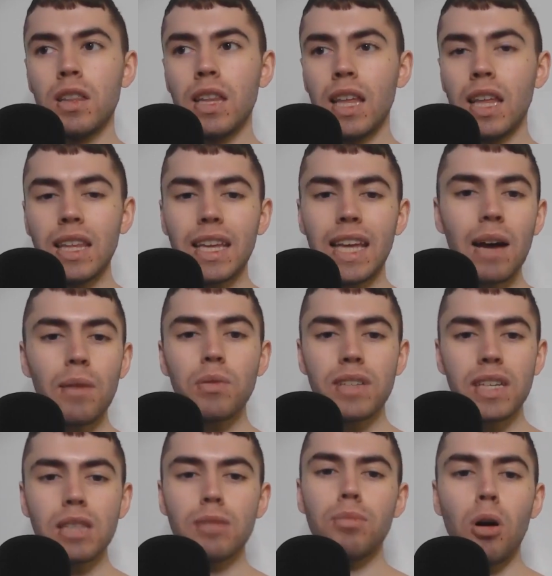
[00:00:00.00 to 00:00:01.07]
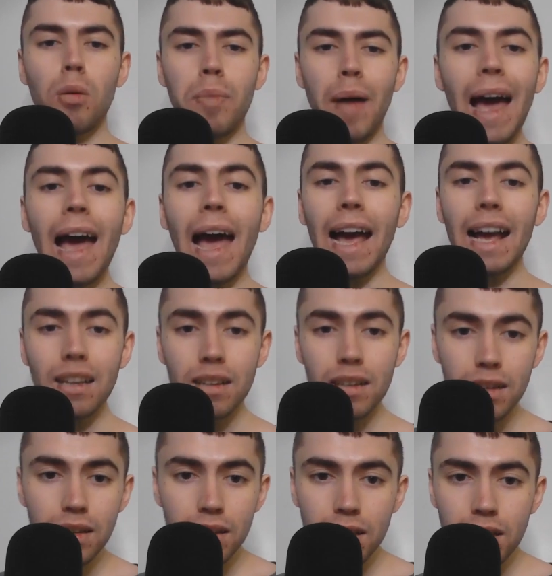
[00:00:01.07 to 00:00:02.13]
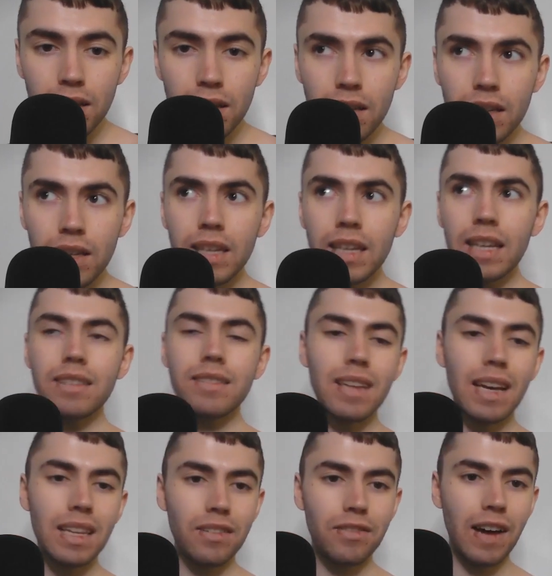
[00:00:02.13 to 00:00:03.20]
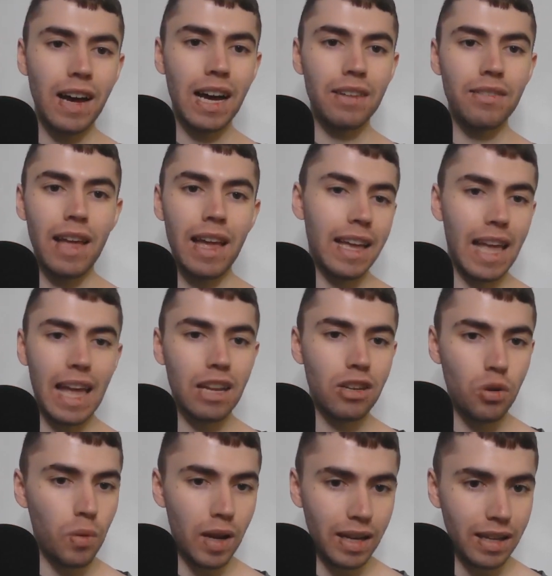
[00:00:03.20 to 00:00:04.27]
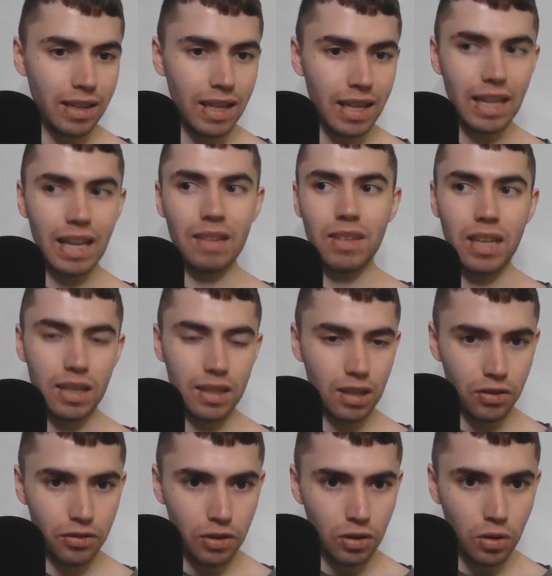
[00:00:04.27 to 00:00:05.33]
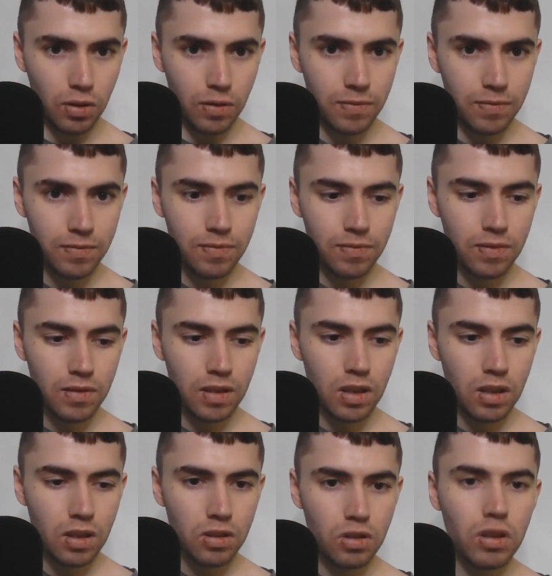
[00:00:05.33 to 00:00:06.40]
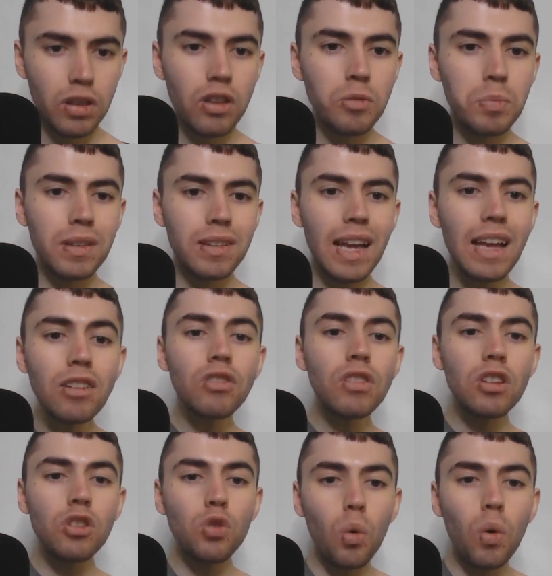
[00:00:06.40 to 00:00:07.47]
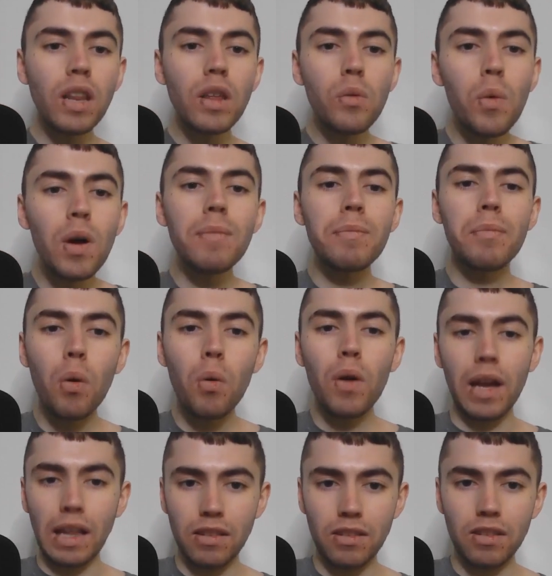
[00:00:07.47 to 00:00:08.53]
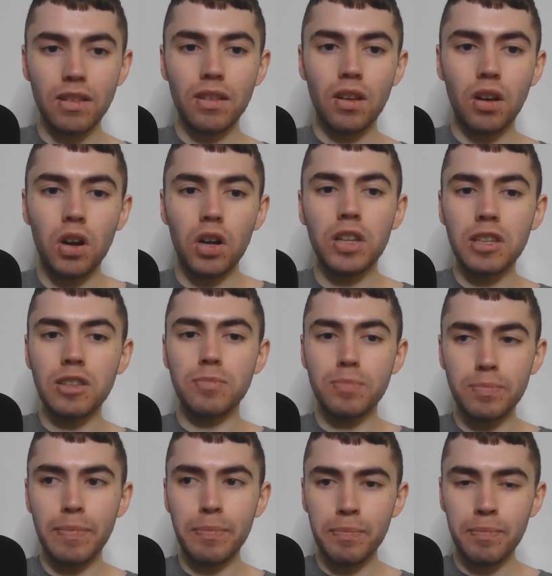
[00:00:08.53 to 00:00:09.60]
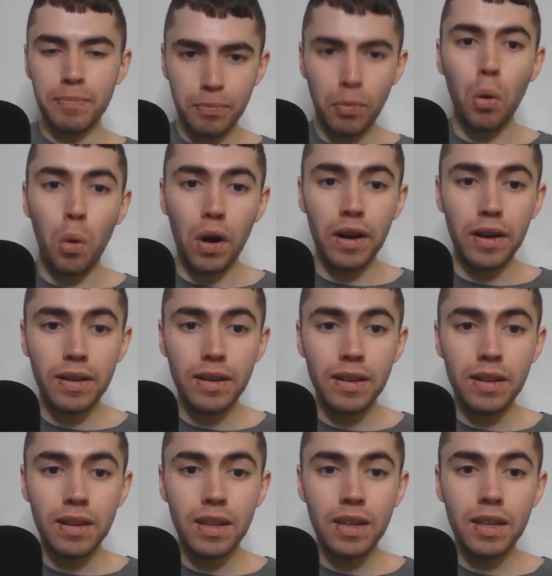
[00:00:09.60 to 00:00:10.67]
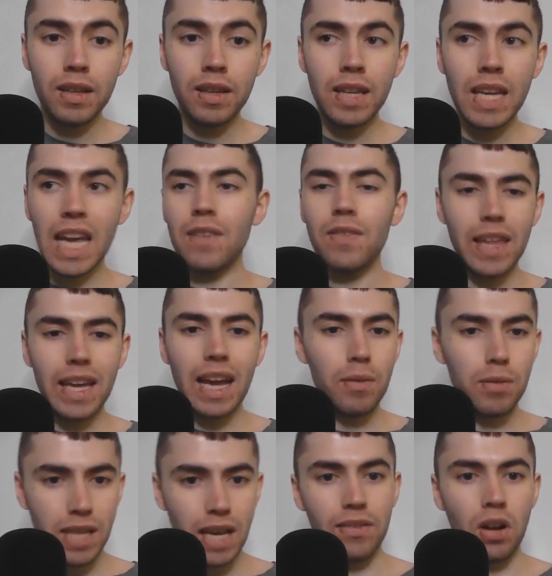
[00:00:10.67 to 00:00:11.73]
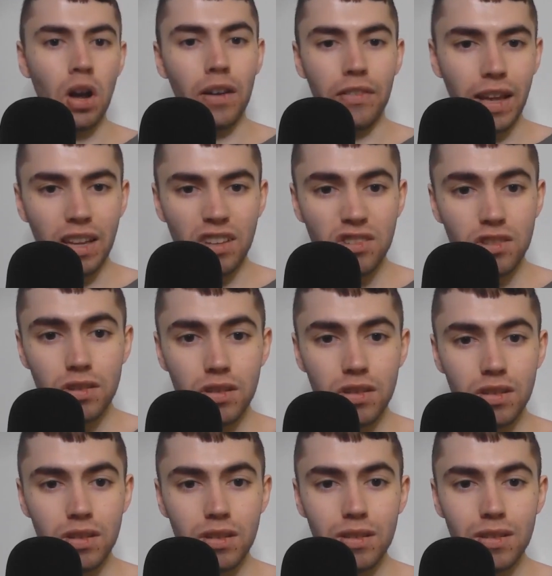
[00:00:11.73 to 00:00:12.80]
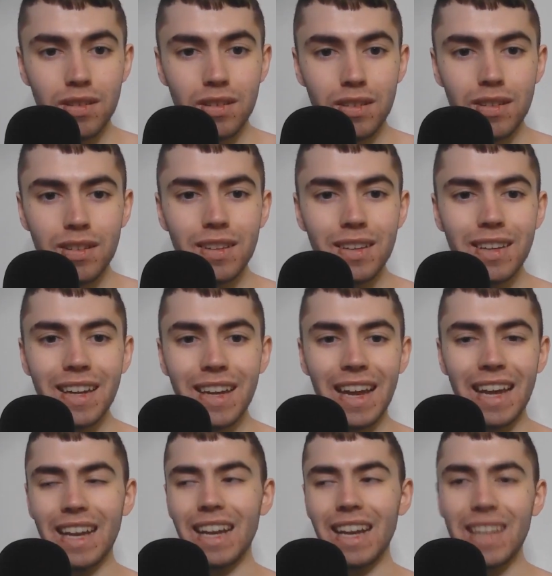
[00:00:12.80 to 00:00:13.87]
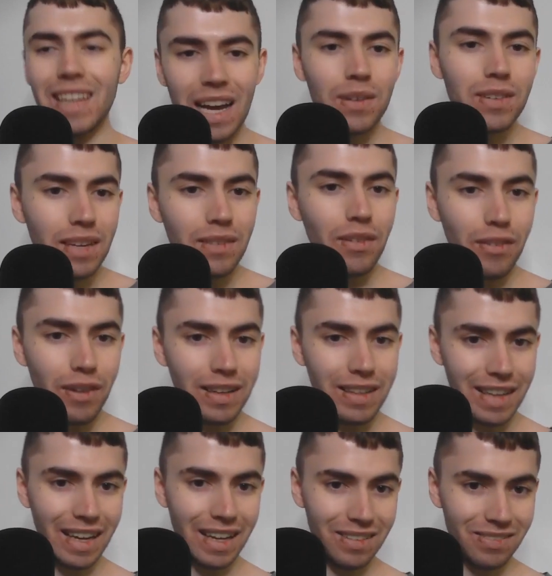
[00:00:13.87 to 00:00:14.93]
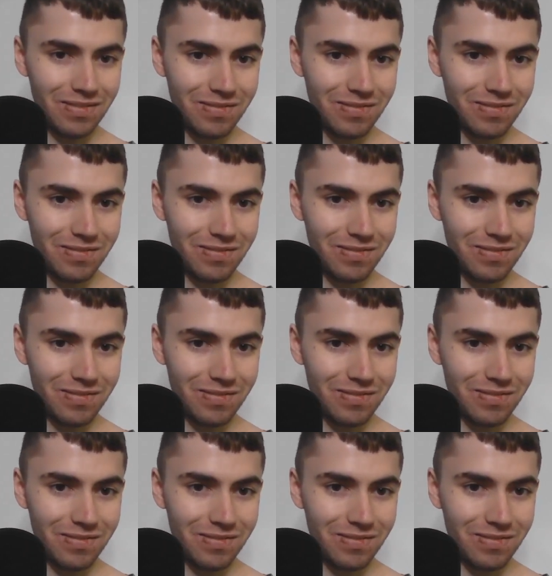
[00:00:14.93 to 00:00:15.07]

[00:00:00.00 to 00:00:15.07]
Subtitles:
And the Cowboys get the ball back inside the 5 and can't do anything and have to kick another field goal. So there's potentially 21 points on this board if the Cowboys have an offense. And if the Cowboys have a run game.